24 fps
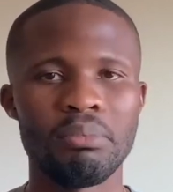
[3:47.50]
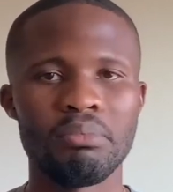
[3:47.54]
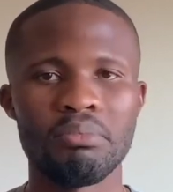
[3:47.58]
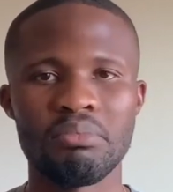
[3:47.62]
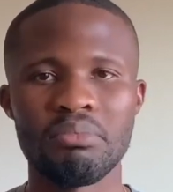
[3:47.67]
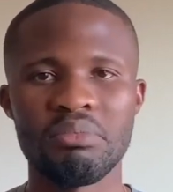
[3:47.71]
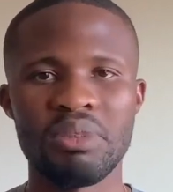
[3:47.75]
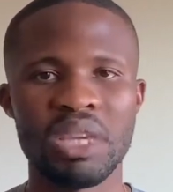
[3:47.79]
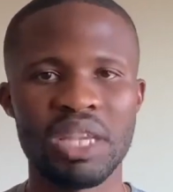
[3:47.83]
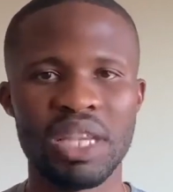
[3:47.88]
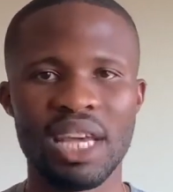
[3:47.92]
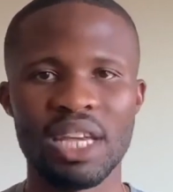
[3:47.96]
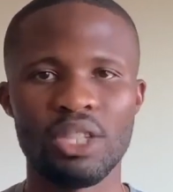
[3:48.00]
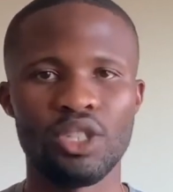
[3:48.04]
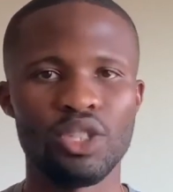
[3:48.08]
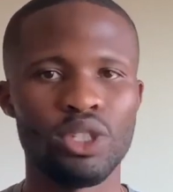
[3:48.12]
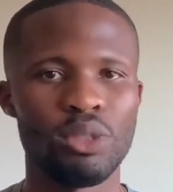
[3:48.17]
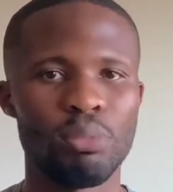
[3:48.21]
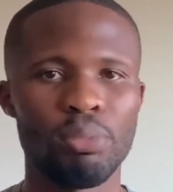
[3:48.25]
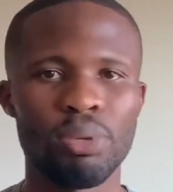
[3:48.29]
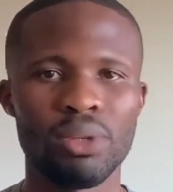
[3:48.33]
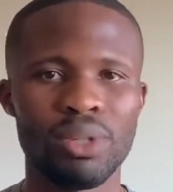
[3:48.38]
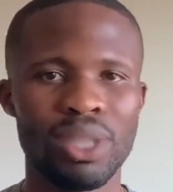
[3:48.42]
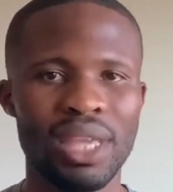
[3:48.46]
and I just
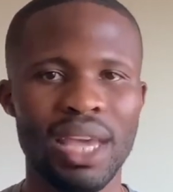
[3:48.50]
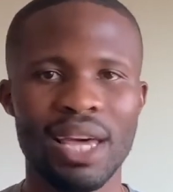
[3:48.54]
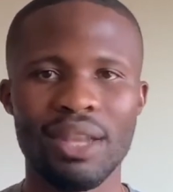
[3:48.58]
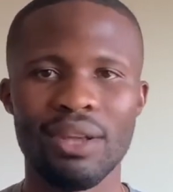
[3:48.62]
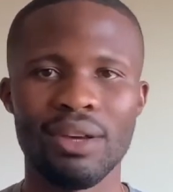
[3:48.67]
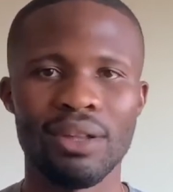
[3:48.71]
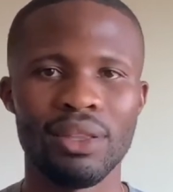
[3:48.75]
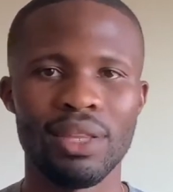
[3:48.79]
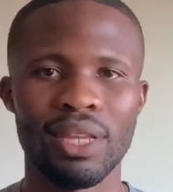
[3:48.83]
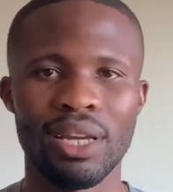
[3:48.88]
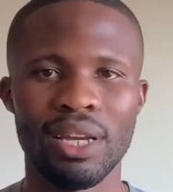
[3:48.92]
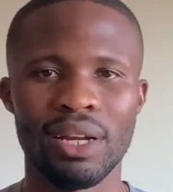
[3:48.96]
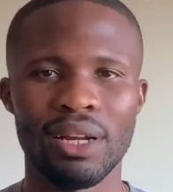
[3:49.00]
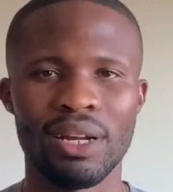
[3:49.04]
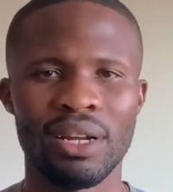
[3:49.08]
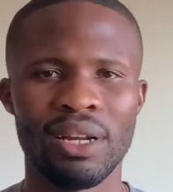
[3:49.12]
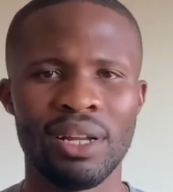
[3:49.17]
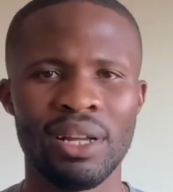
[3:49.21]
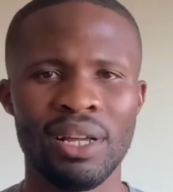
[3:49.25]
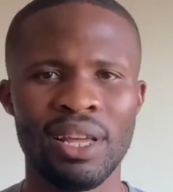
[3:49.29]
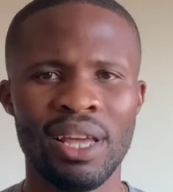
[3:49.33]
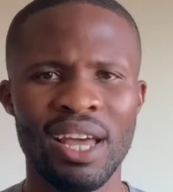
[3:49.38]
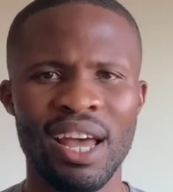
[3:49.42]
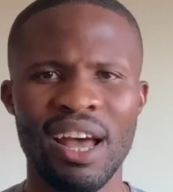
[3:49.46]
put that on there.
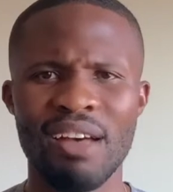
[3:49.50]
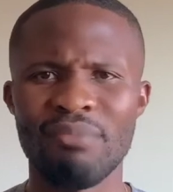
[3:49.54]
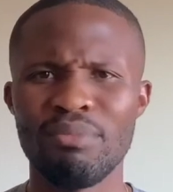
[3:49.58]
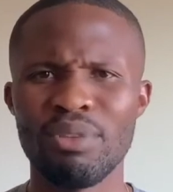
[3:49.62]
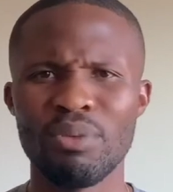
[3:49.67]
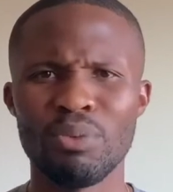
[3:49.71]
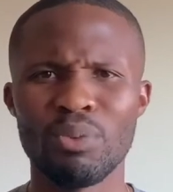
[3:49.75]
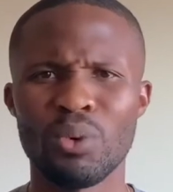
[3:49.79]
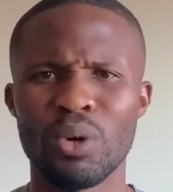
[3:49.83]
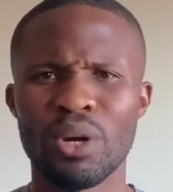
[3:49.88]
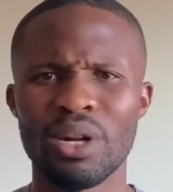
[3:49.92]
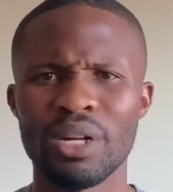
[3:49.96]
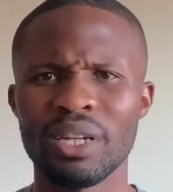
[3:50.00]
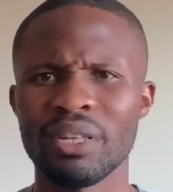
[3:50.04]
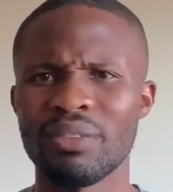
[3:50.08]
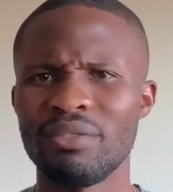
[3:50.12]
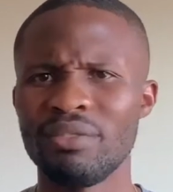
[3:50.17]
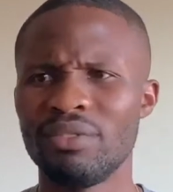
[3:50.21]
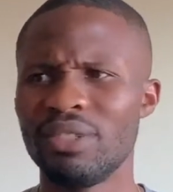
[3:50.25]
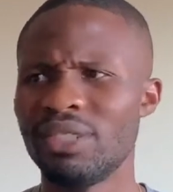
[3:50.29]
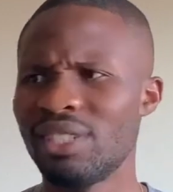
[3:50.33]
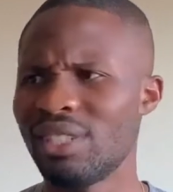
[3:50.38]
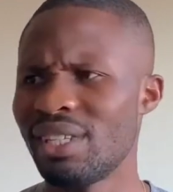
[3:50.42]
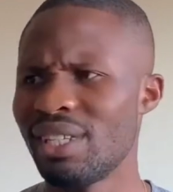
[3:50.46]
I've been working
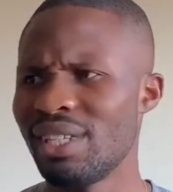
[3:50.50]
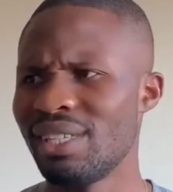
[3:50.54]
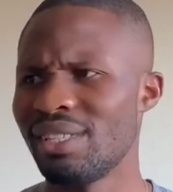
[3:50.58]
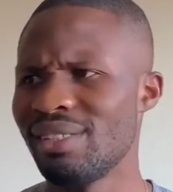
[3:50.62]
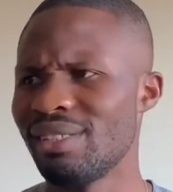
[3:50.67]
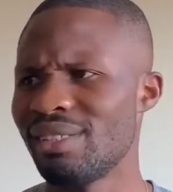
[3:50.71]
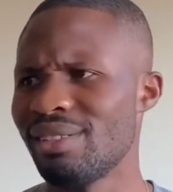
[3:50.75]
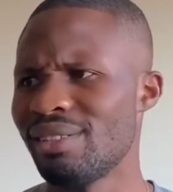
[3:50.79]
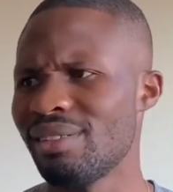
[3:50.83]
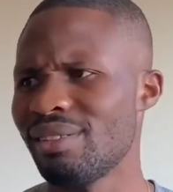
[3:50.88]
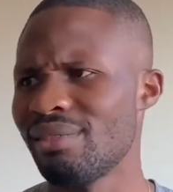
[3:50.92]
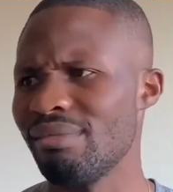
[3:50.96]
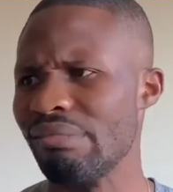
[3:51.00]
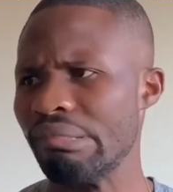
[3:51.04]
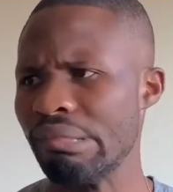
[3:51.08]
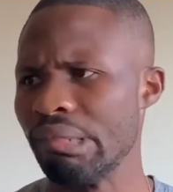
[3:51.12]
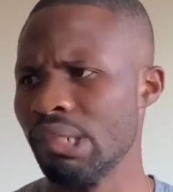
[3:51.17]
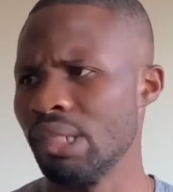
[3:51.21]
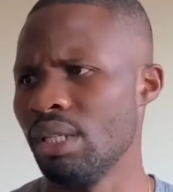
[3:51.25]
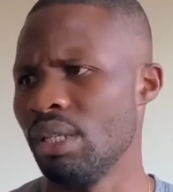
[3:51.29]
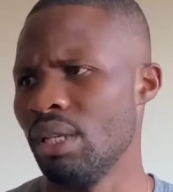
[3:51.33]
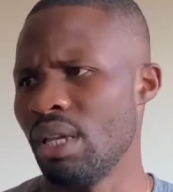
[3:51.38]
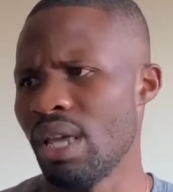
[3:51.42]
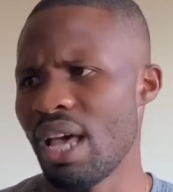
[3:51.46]
since
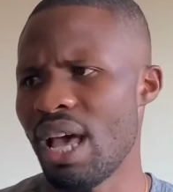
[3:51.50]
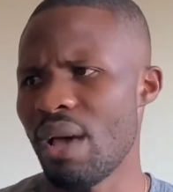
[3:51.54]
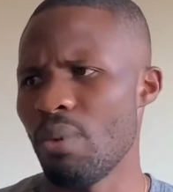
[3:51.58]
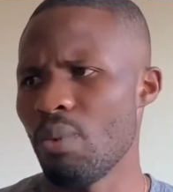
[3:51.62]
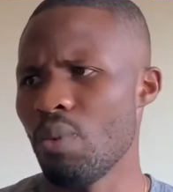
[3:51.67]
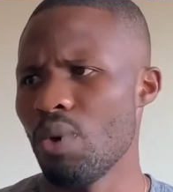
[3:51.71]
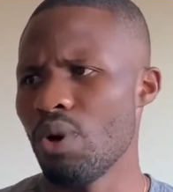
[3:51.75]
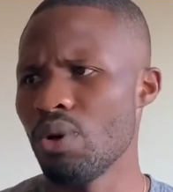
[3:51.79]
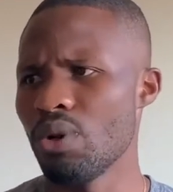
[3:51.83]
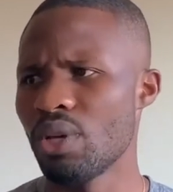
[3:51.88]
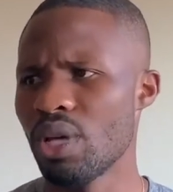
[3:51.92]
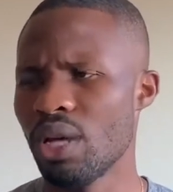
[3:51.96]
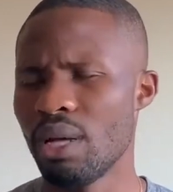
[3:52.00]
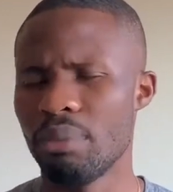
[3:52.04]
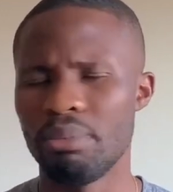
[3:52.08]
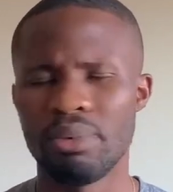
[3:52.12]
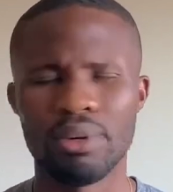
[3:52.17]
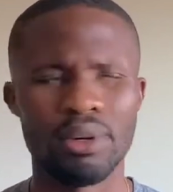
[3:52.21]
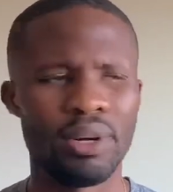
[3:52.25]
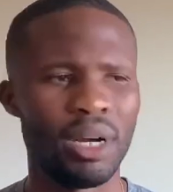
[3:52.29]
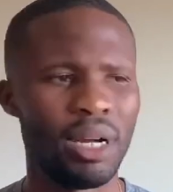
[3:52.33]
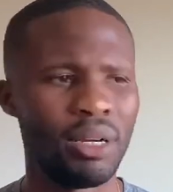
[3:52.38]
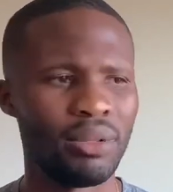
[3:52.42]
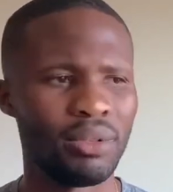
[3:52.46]
I woke up
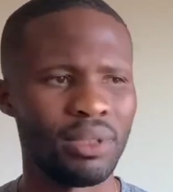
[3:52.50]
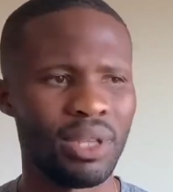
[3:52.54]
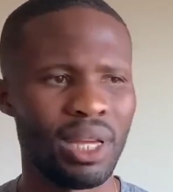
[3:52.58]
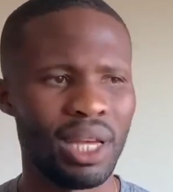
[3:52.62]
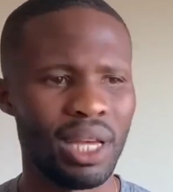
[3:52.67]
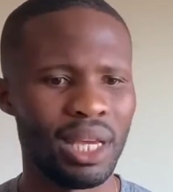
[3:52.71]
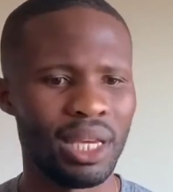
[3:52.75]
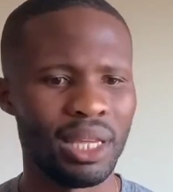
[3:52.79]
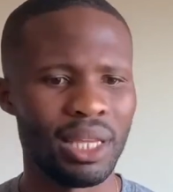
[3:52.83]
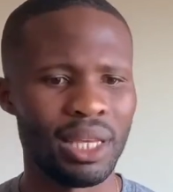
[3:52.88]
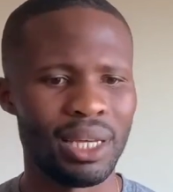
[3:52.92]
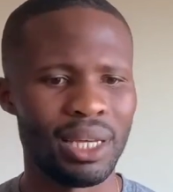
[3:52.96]
around like